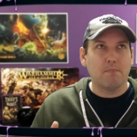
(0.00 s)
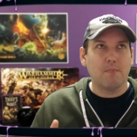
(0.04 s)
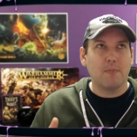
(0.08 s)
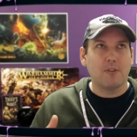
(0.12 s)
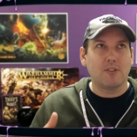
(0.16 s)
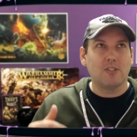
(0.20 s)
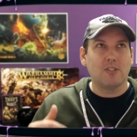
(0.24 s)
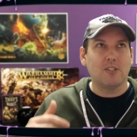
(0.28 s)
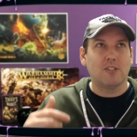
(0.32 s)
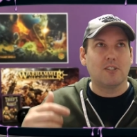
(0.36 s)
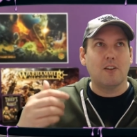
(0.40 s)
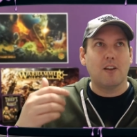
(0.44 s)

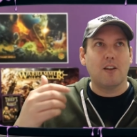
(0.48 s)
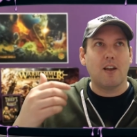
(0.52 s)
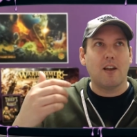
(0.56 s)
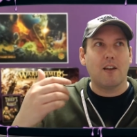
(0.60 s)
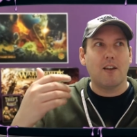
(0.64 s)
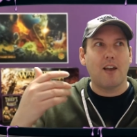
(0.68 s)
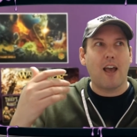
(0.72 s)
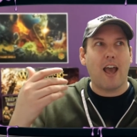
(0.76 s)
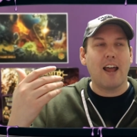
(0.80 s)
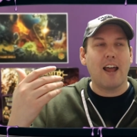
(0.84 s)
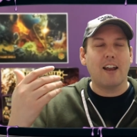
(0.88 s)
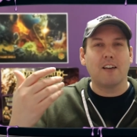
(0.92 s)
just
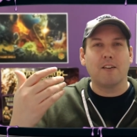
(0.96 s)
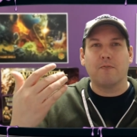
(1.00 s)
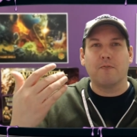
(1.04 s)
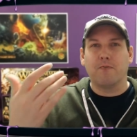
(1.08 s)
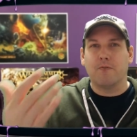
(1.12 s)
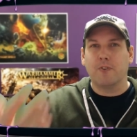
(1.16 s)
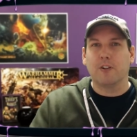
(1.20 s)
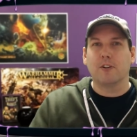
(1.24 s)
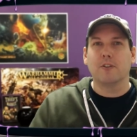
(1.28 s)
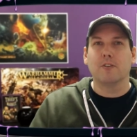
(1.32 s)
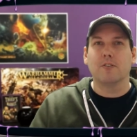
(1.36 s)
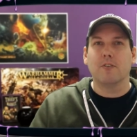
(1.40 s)
adding
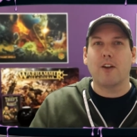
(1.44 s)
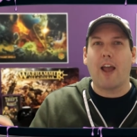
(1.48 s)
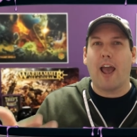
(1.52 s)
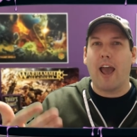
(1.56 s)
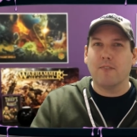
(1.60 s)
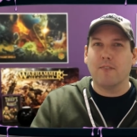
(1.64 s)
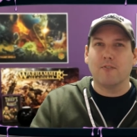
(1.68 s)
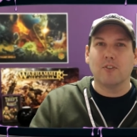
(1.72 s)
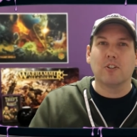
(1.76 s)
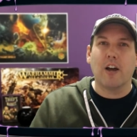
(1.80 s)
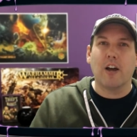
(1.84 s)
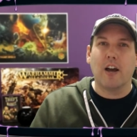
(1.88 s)
filler
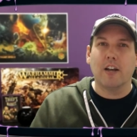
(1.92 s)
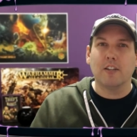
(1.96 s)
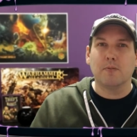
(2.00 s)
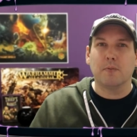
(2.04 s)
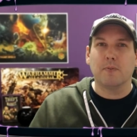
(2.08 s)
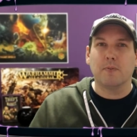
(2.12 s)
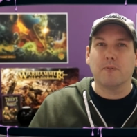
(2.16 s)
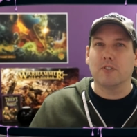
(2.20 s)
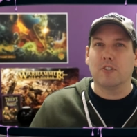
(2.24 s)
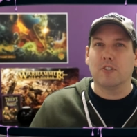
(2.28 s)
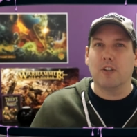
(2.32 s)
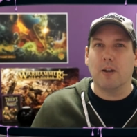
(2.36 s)

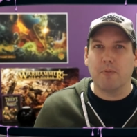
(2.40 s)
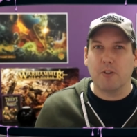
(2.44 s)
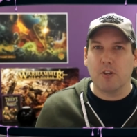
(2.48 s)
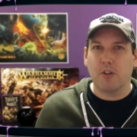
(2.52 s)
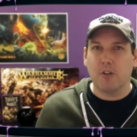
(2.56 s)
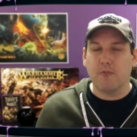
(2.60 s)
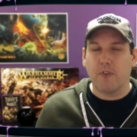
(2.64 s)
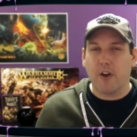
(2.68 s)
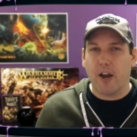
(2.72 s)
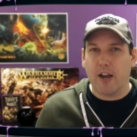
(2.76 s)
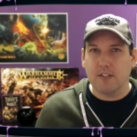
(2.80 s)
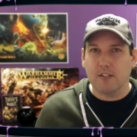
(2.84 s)
advertisement for something
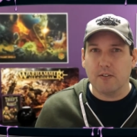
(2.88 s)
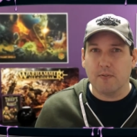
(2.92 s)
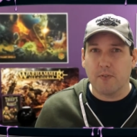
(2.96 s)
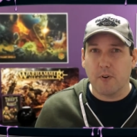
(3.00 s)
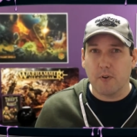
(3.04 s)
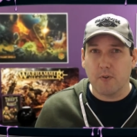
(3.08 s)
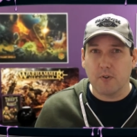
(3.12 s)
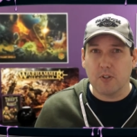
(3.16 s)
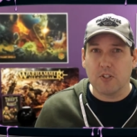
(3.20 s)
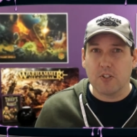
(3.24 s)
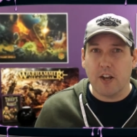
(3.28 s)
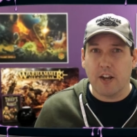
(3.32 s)
you guys have
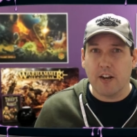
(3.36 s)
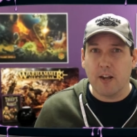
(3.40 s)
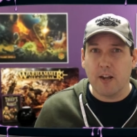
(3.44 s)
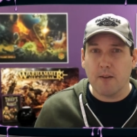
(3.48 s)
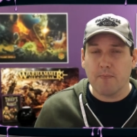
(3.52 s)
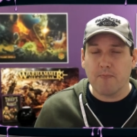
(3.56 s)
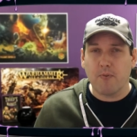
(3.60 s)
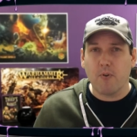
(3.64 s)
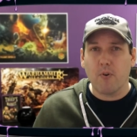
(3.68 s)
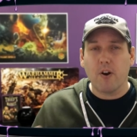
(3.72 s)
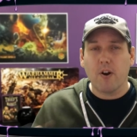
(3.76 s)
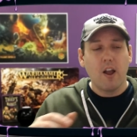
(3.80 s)
already signed
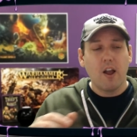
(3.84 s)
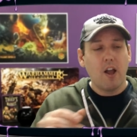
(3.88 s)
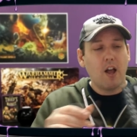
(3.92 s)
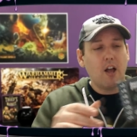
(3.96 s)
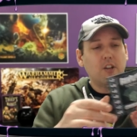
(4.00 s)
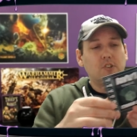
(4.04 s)
up for.